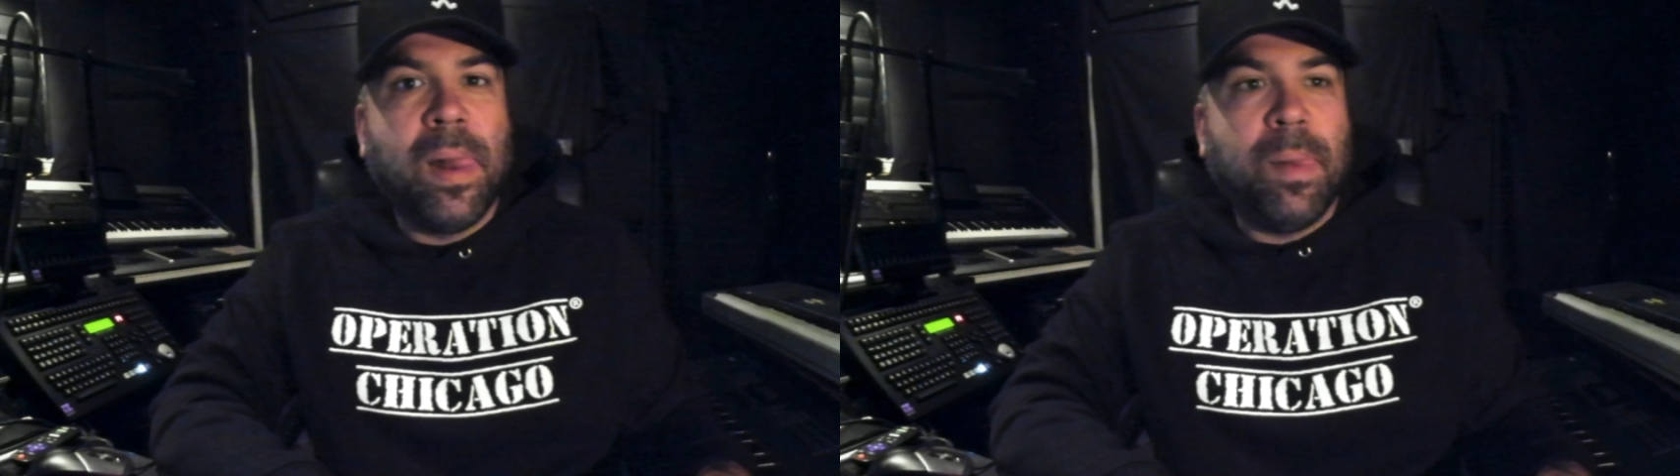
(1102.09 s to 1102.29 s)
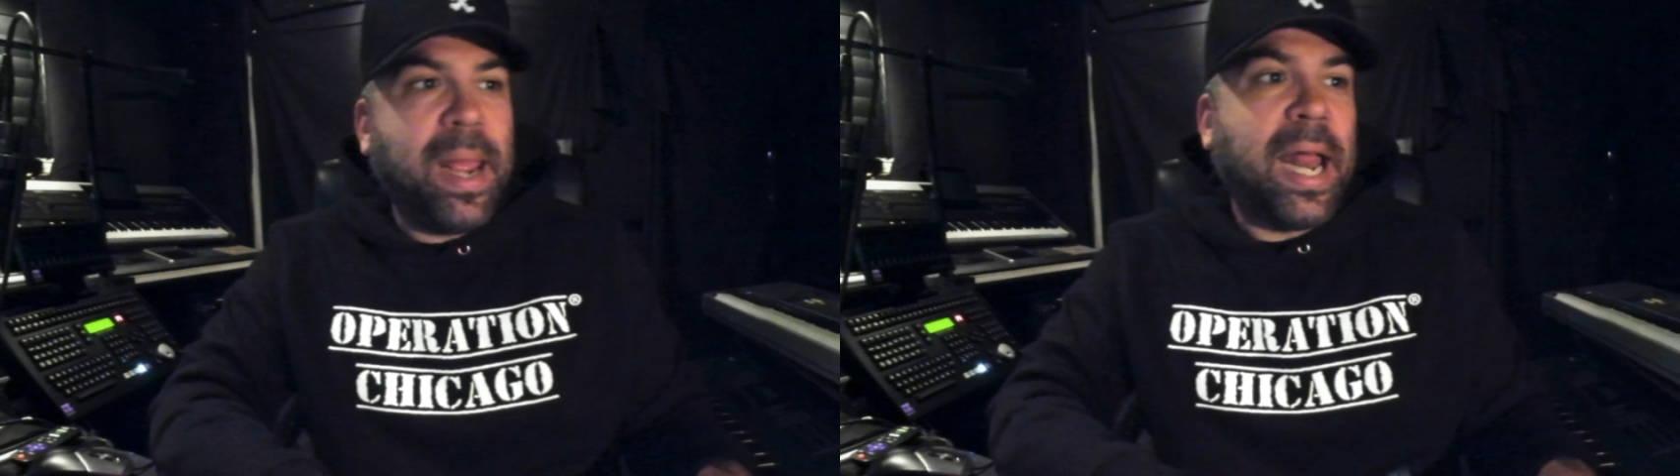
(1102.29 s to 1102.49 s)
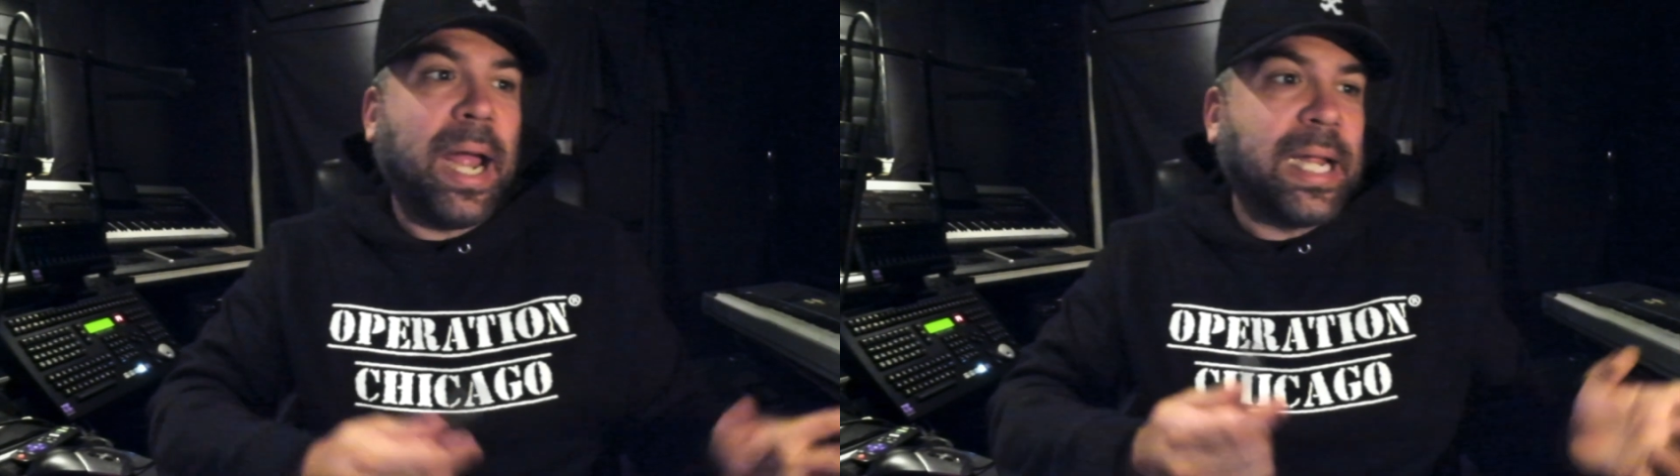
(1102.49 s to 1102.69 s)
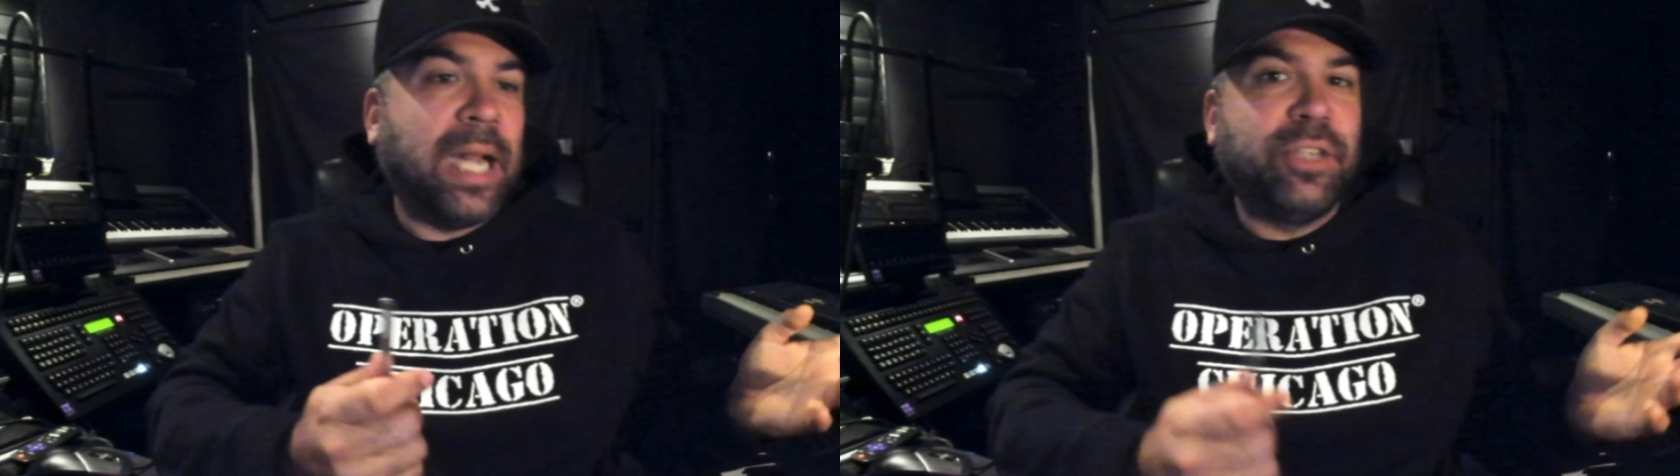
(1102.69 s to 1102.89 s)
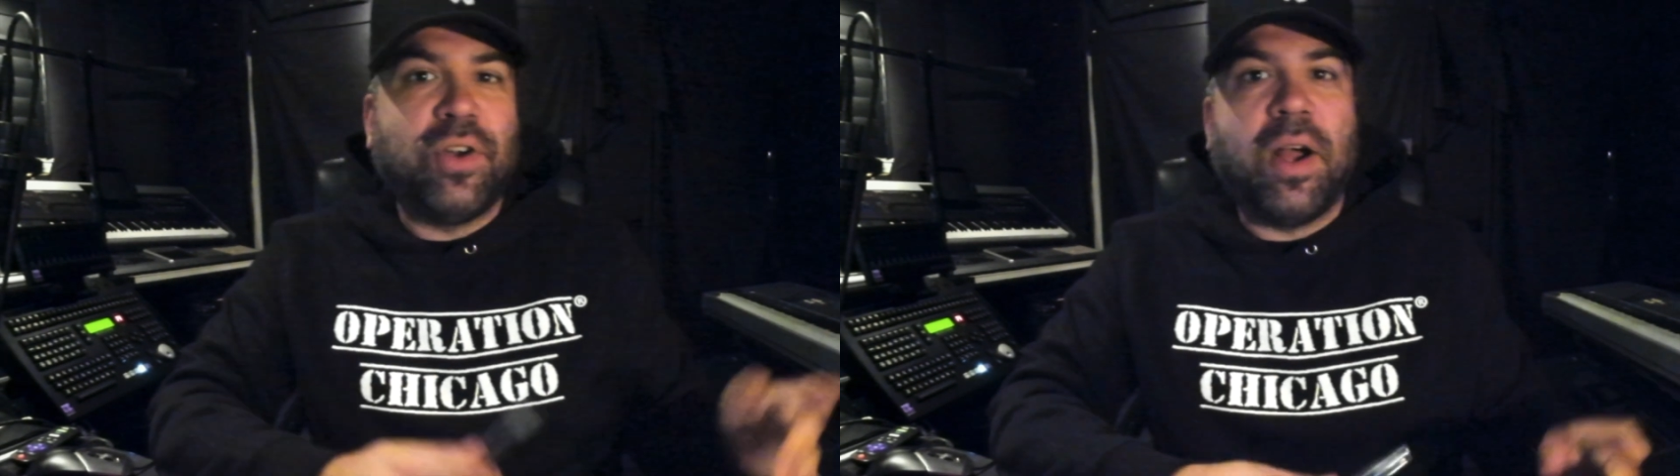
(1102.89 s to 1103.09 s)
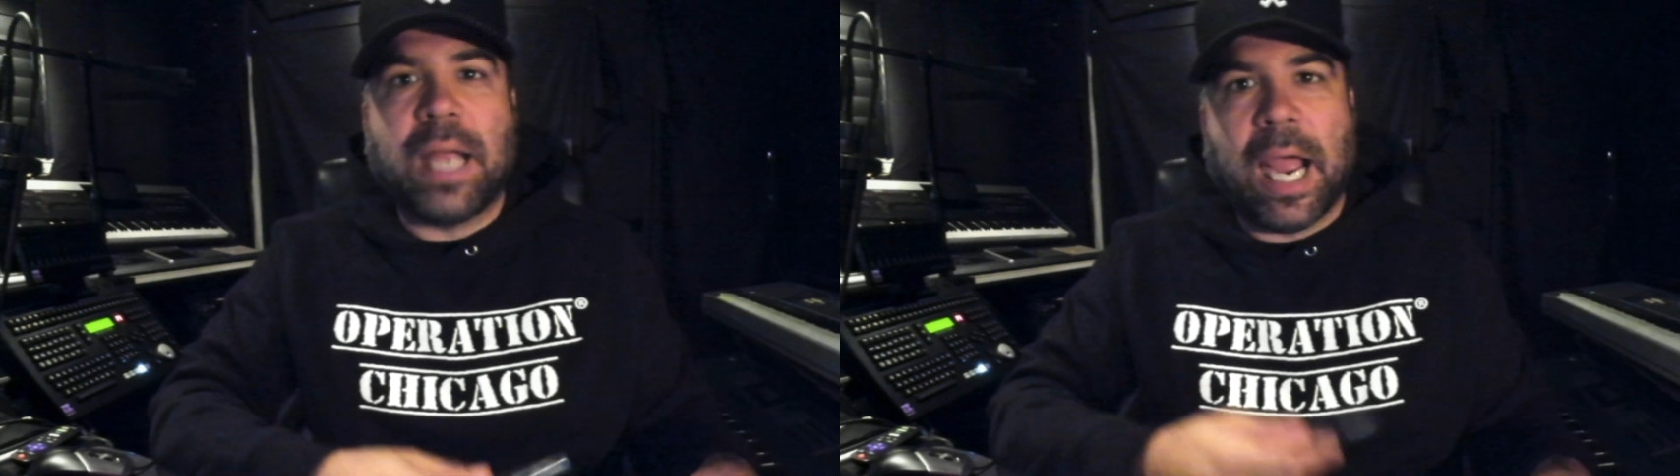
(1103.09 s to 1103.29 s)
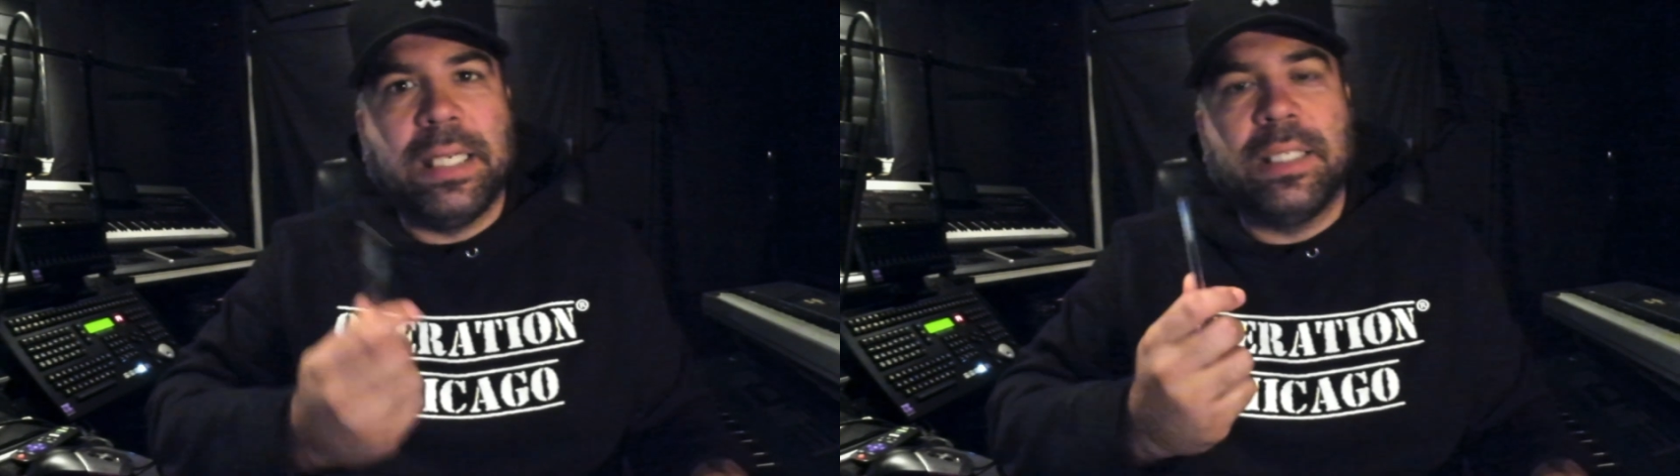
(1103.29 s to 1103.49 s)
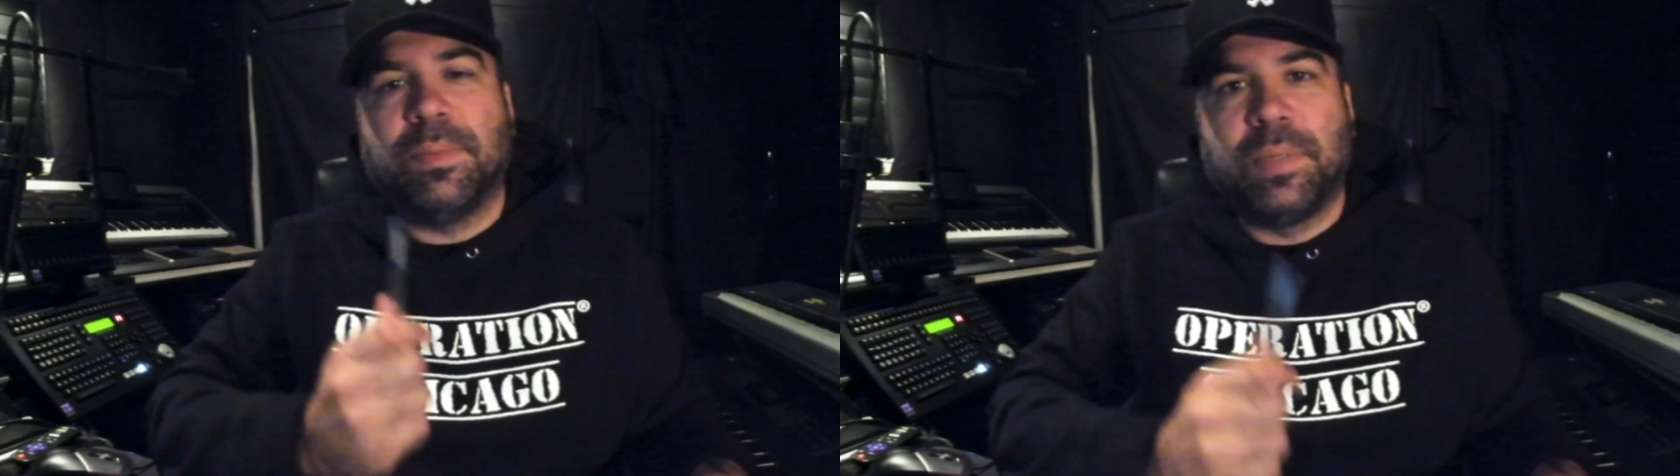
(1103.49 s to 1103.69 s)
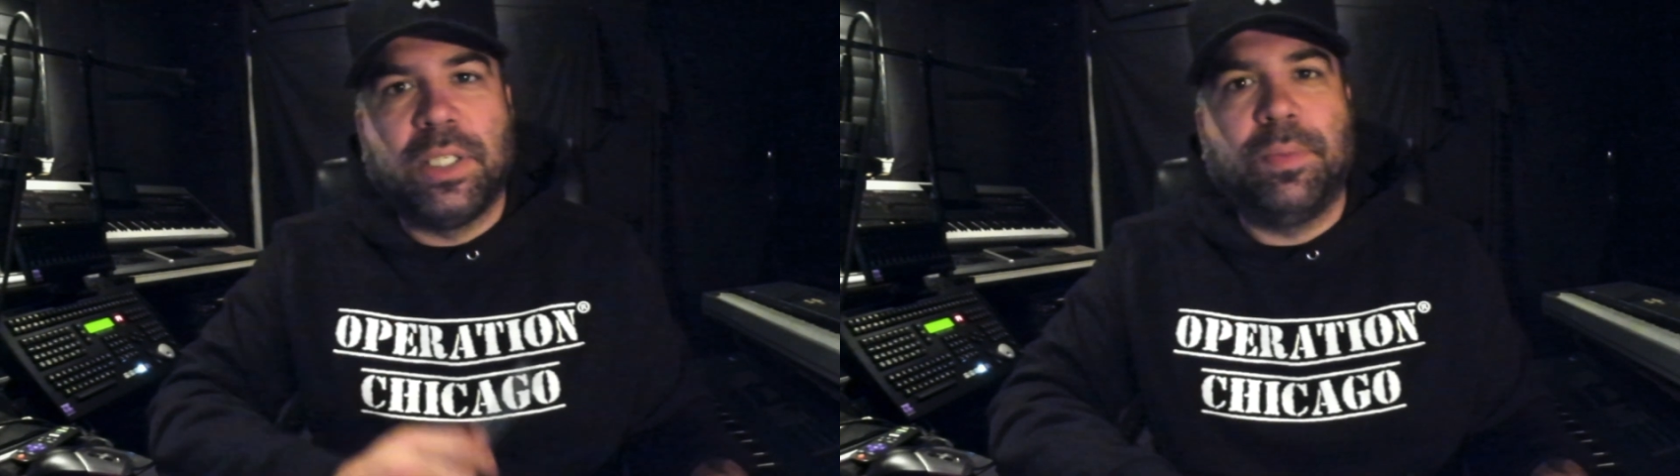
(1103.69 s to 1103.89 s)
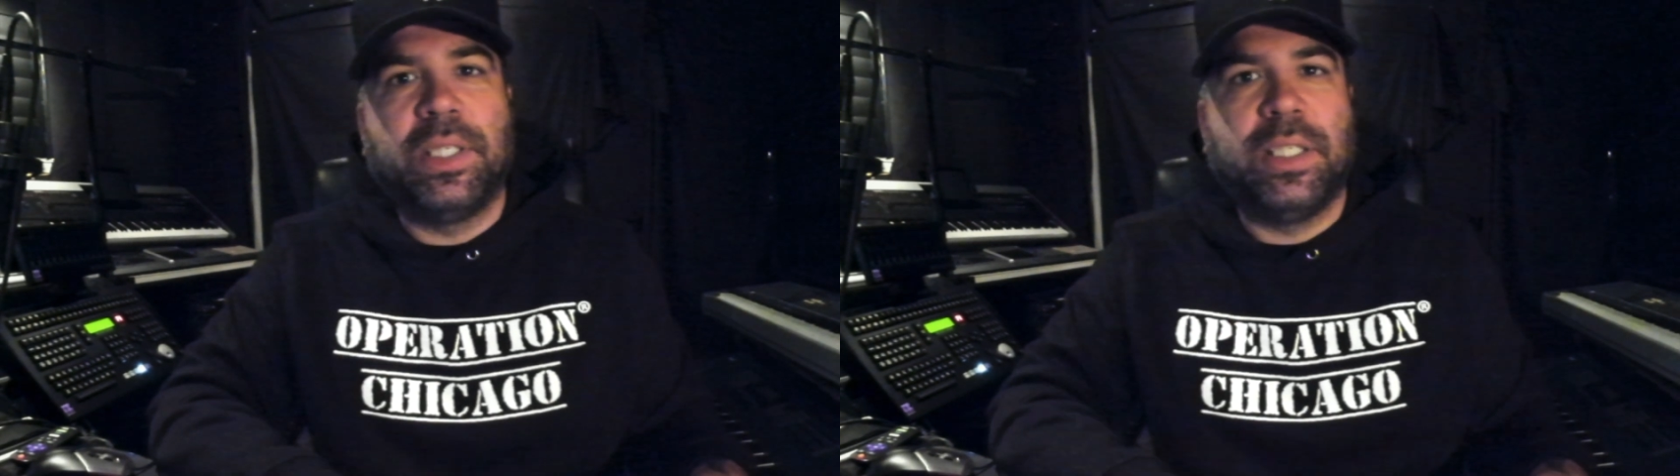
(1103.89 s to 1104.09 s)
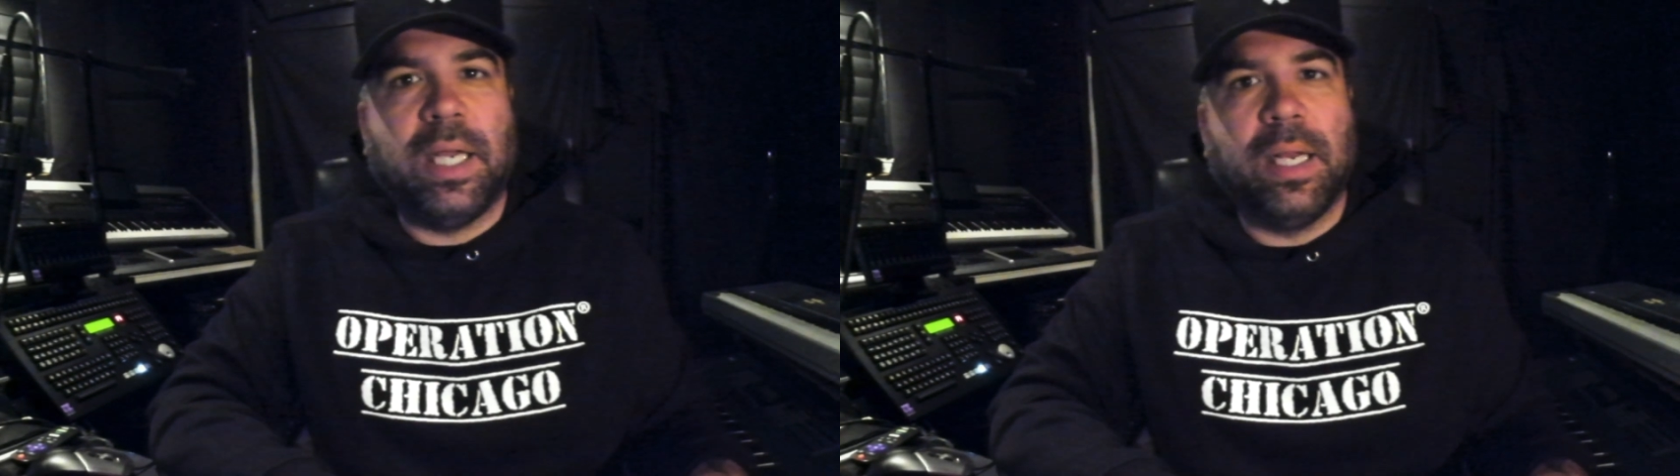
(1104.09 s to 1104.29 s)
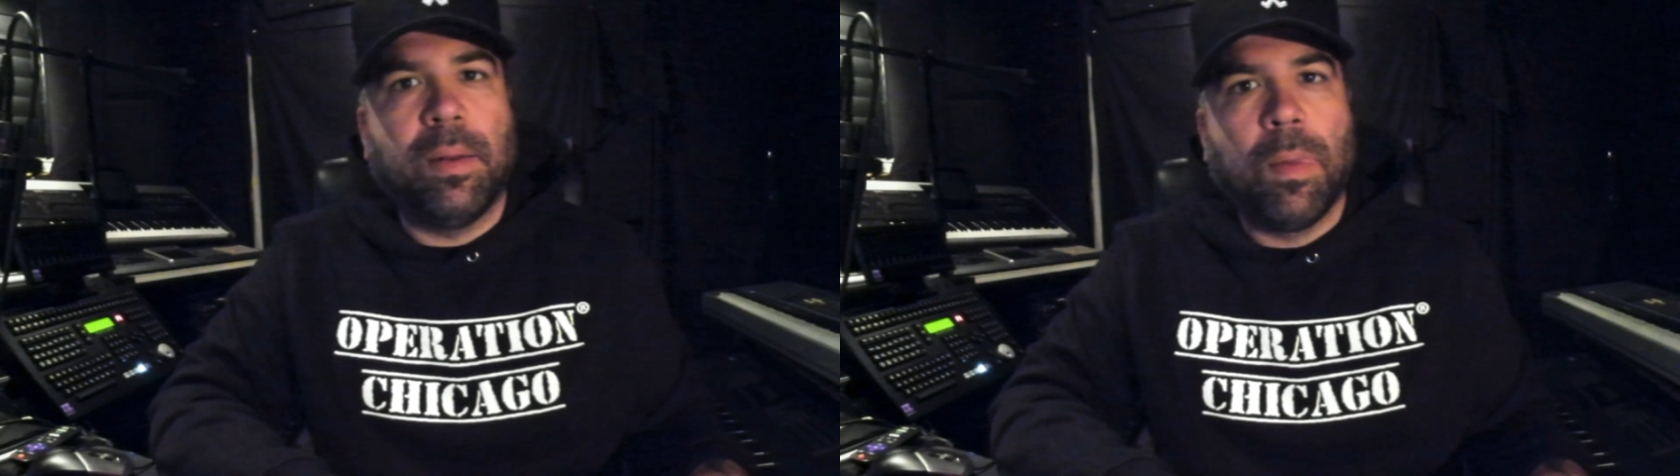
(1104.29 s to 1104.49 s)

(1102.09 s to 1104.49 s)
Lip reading: Man, I got drunk, I did some stupid shit.